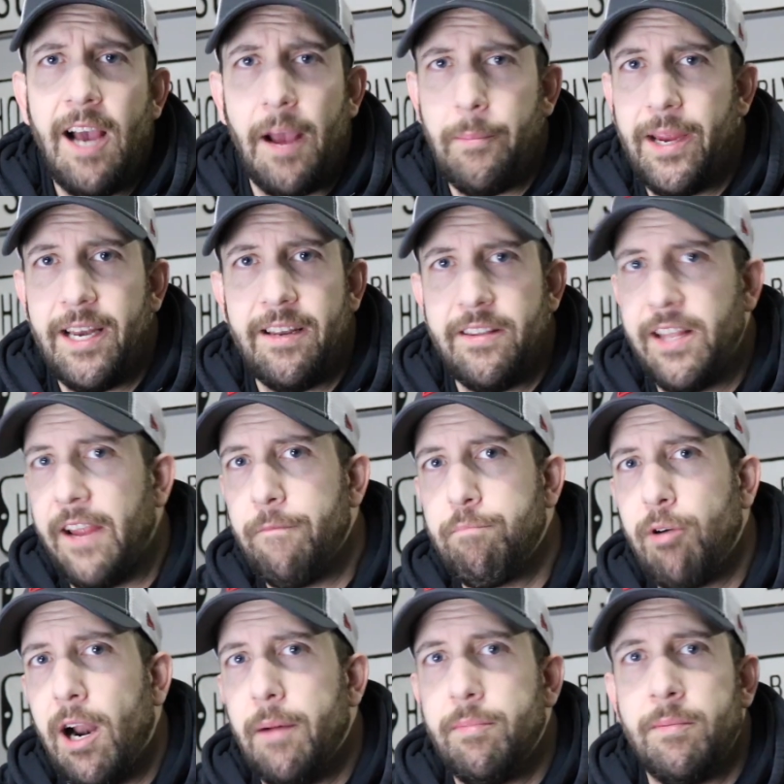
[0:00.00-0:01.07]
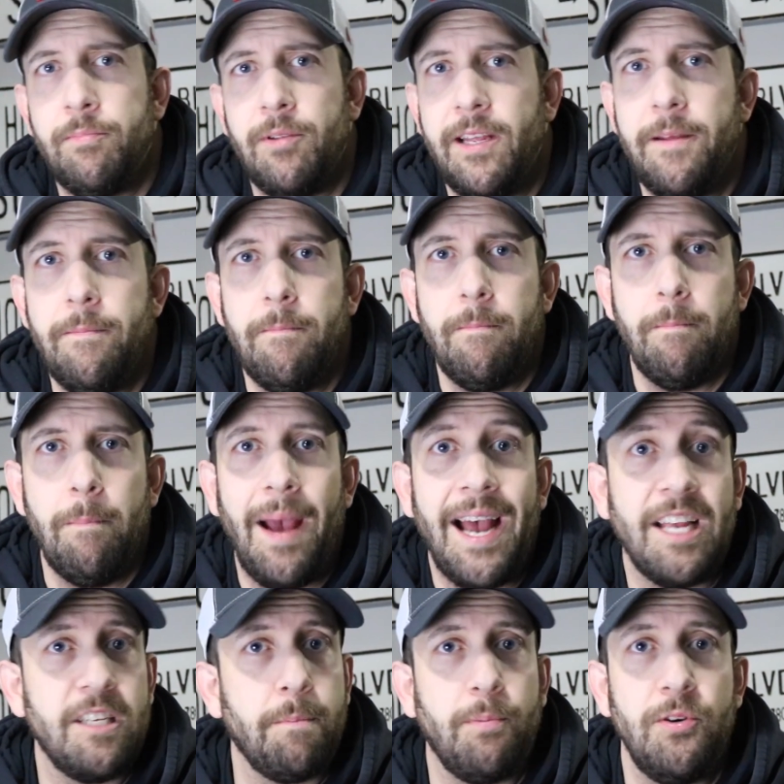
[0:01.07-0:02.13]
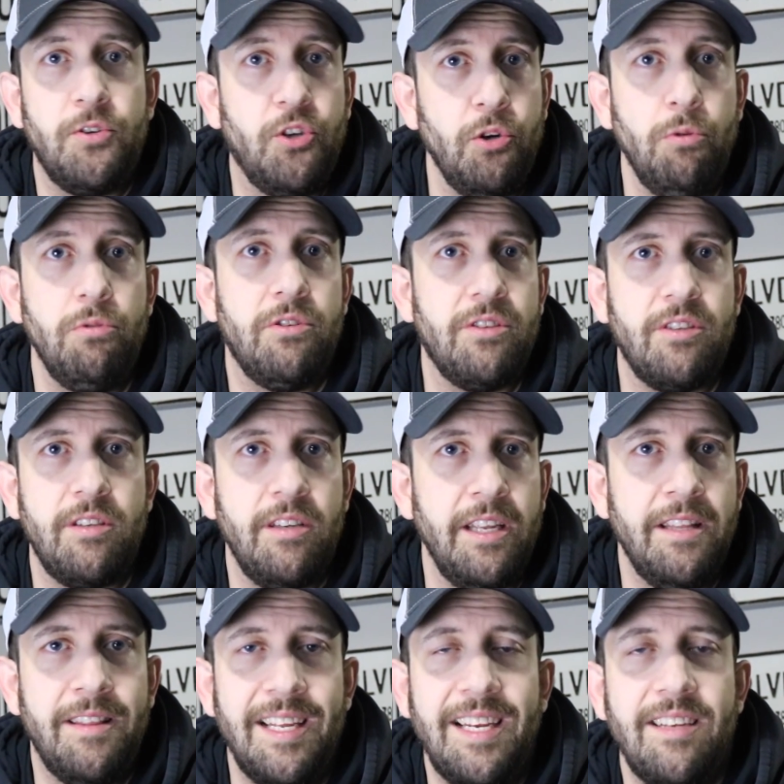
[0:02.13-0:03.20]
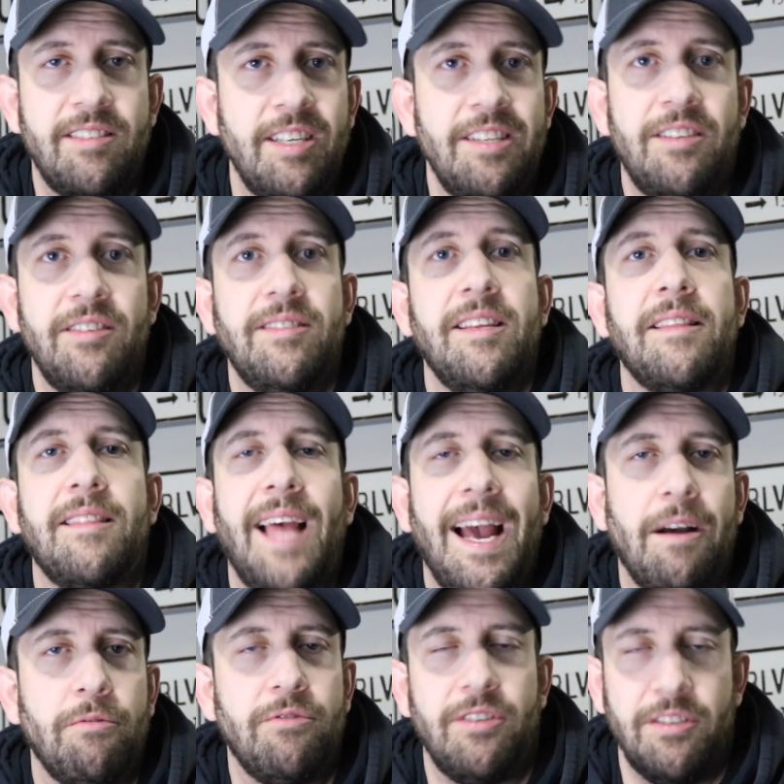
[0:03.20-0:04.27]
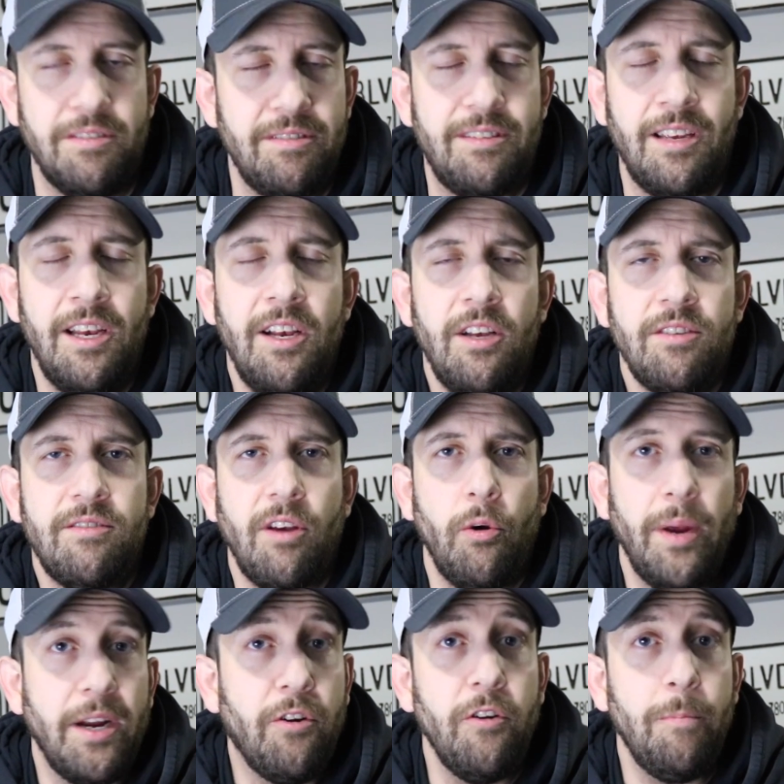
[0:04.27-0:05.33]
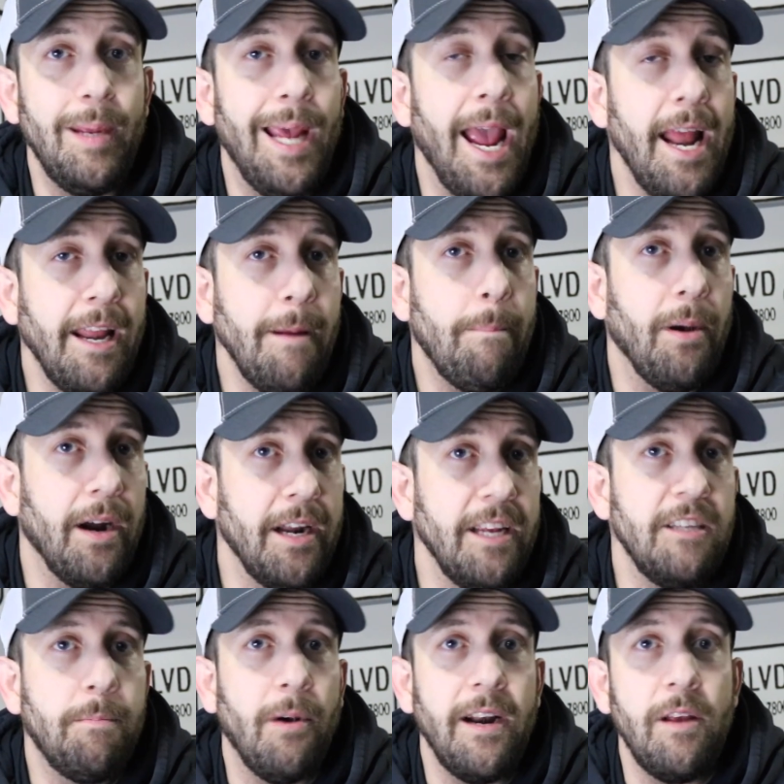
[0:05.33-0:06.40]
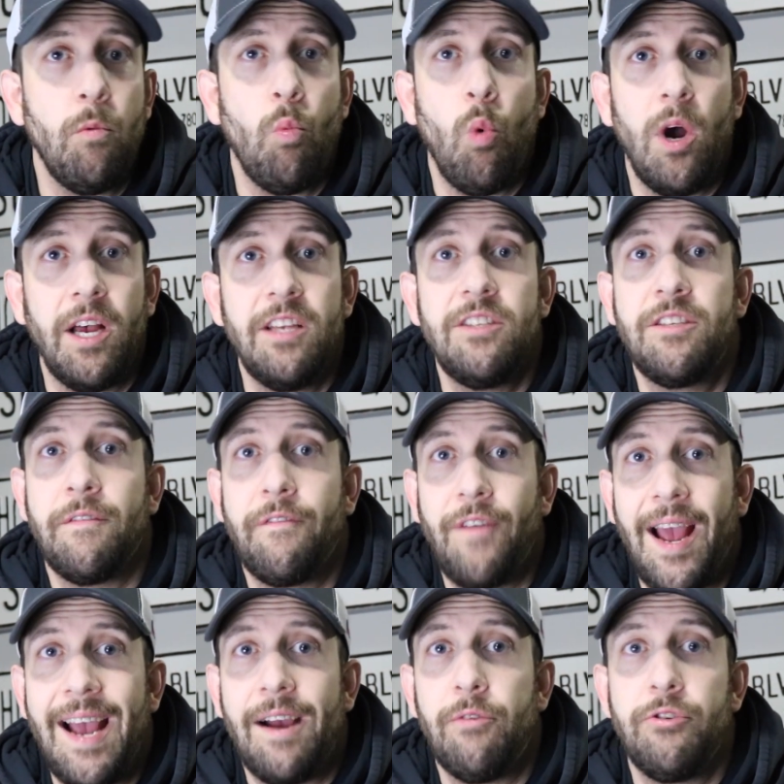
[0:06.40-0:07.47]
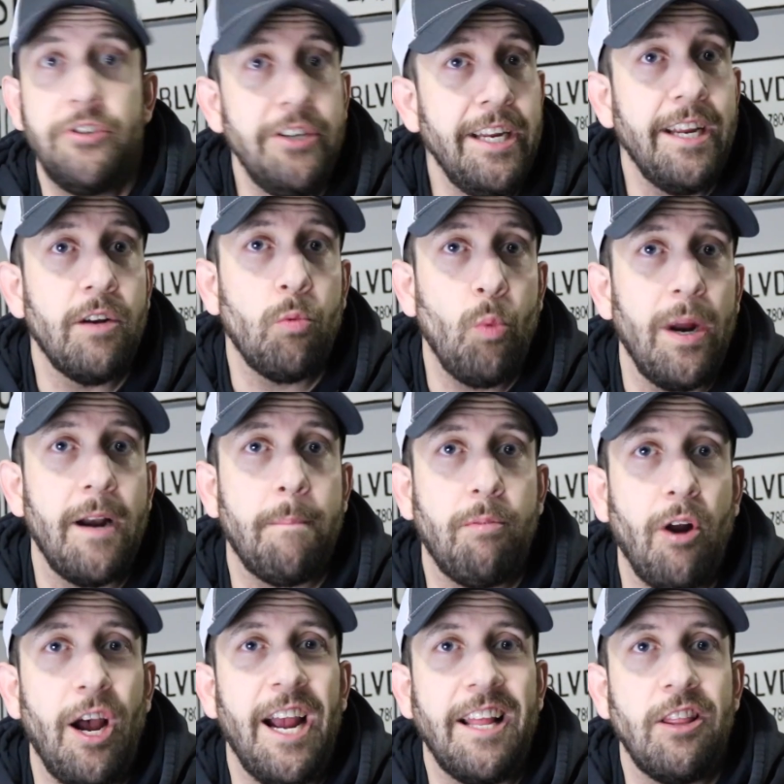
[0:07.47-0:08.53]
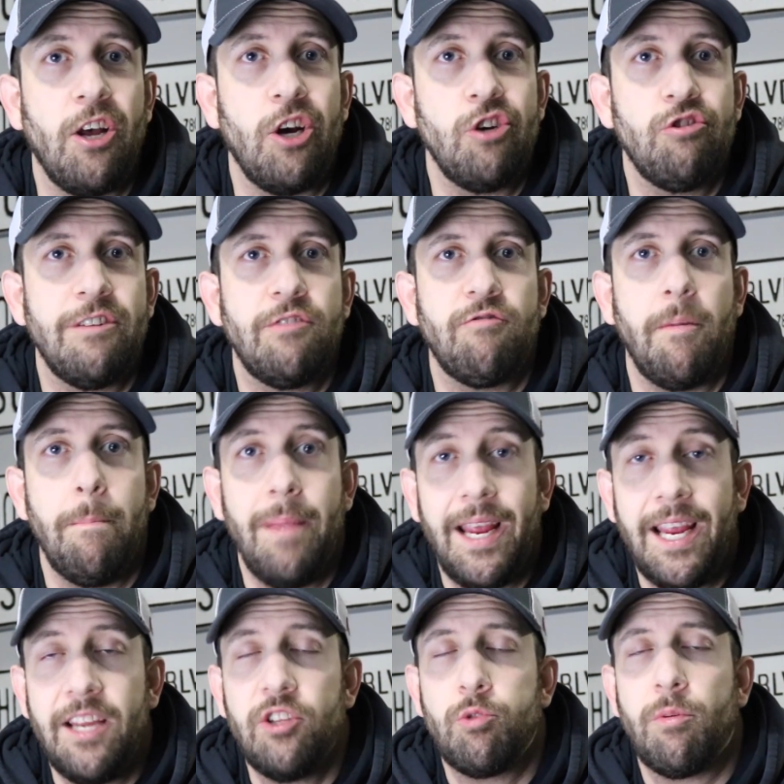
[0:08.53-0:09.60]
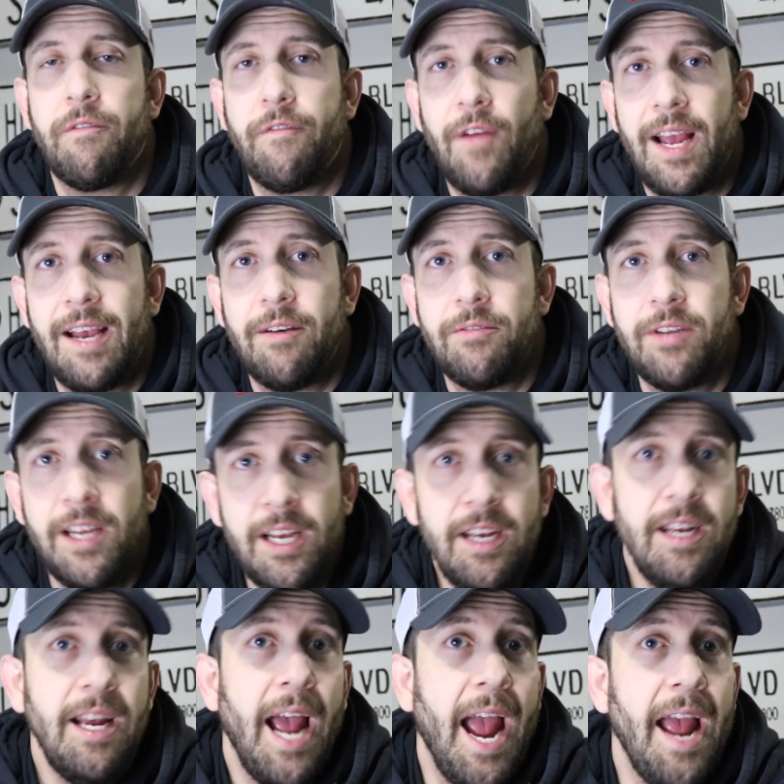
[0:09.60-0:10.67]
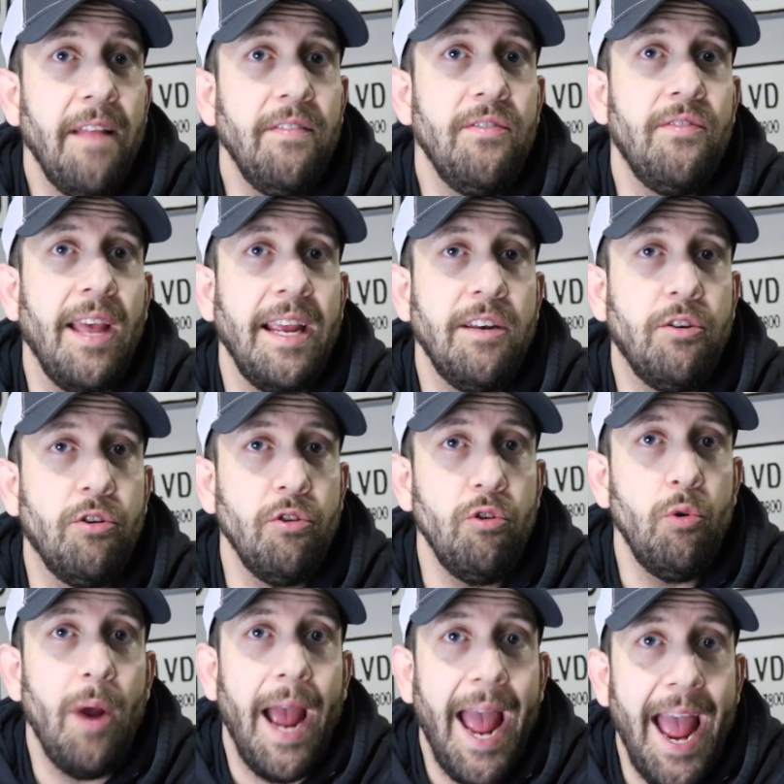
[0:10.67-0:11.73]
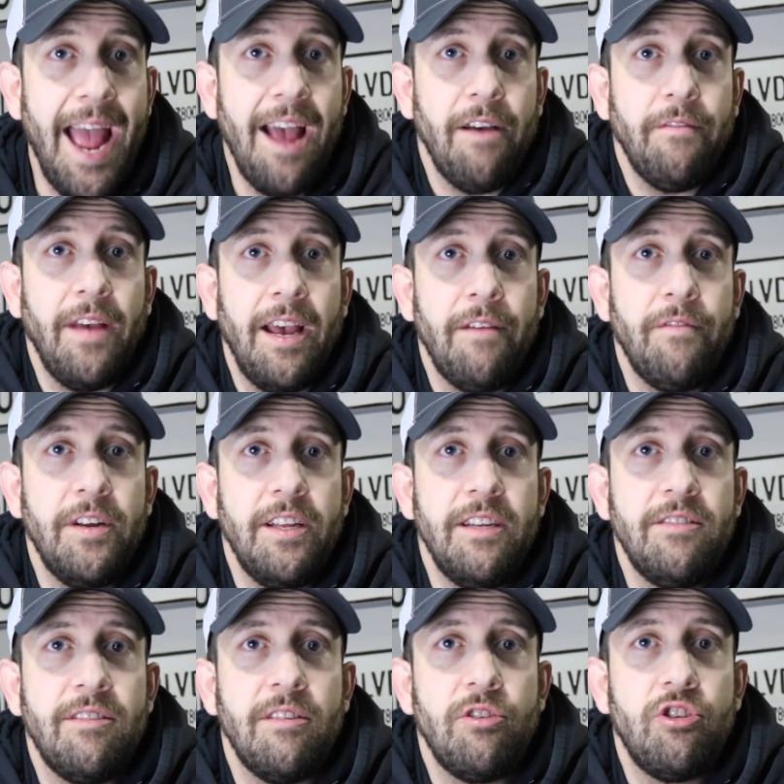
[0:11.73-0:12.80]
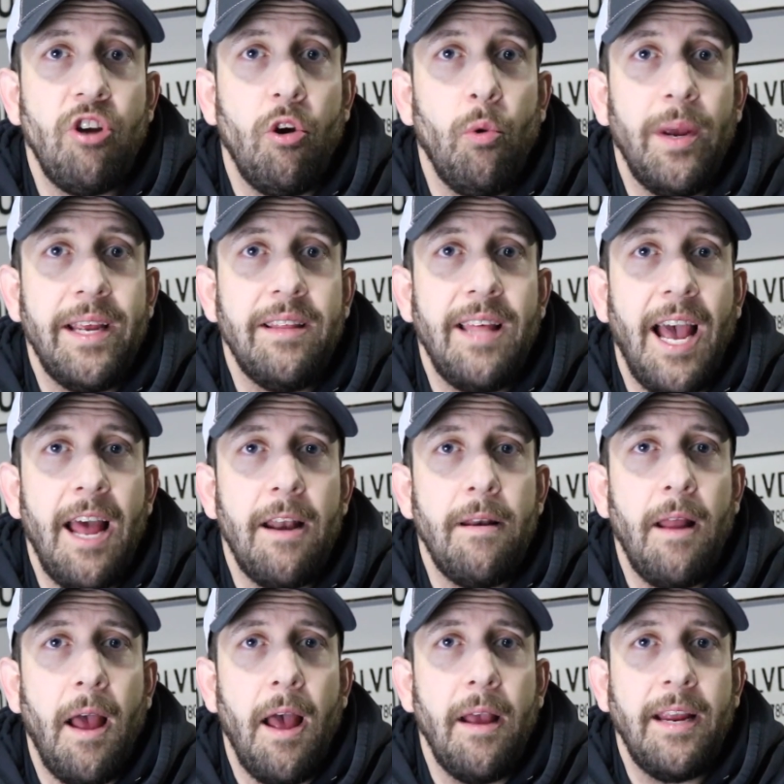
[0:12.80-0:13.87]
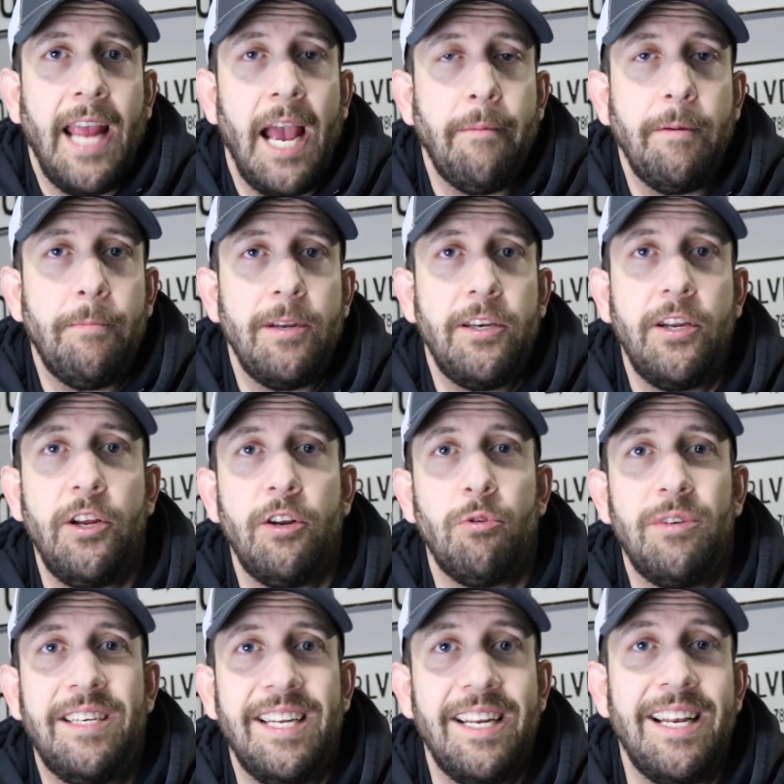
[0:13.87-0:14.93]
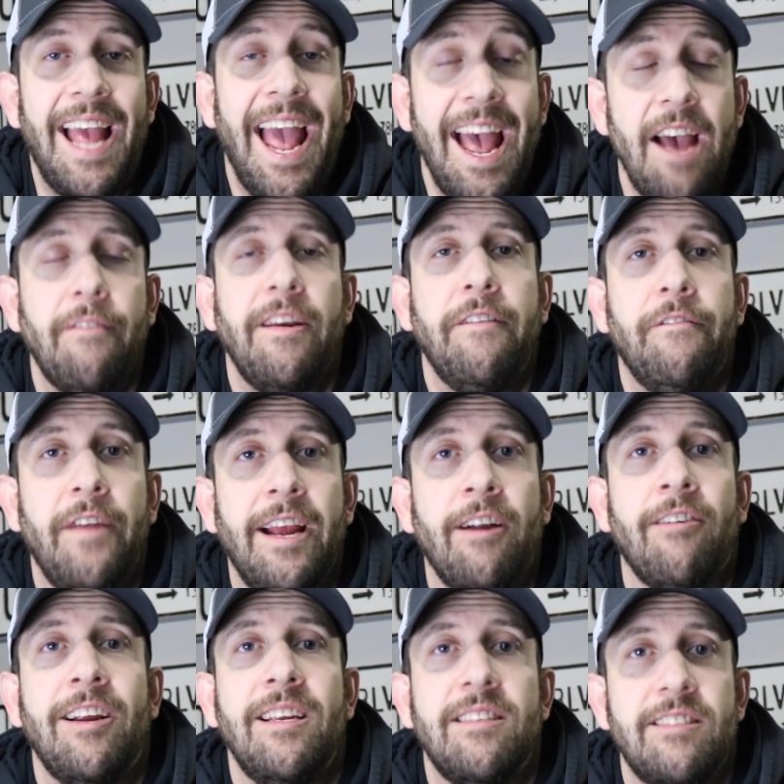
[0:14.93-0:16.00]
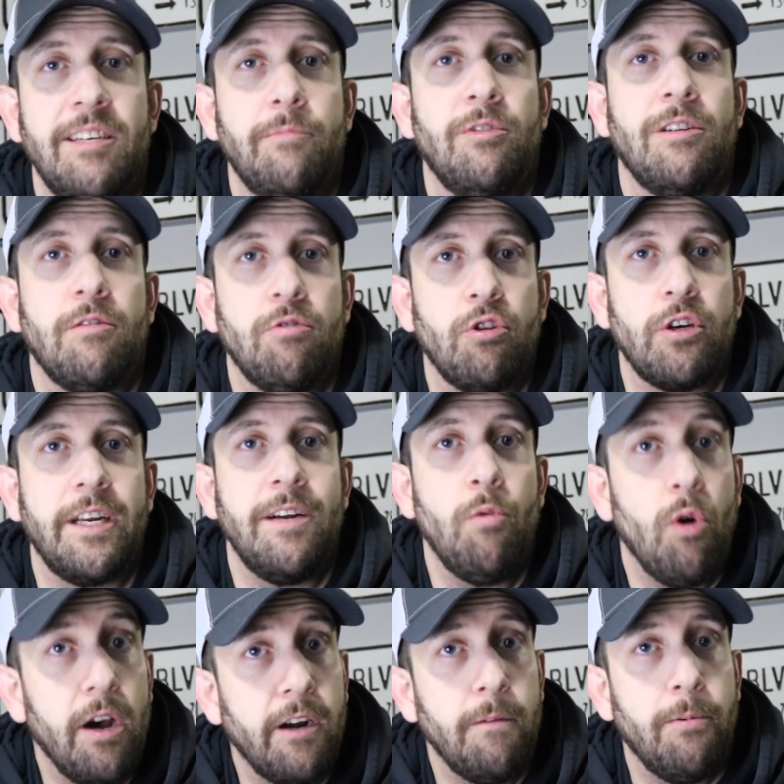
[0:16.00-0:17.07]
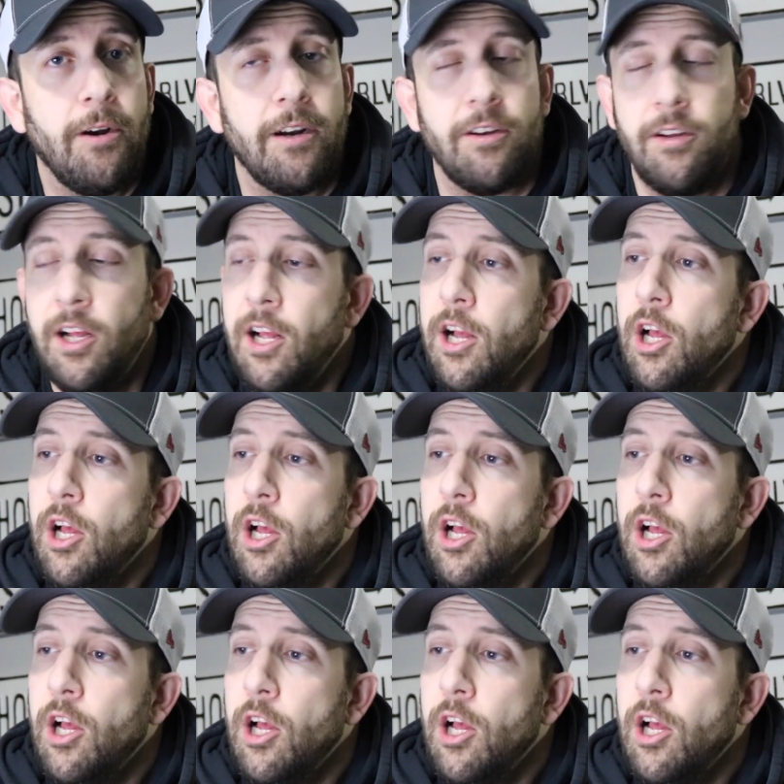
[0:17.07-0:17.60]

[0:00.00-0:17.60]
I mean, they probably mass produced these into the thousands, so it could be anybody's, but it was found near where Brian Laundrie's remains were found, and they do have evidence showing that Gabby Petito did have a very similar looking water bottle.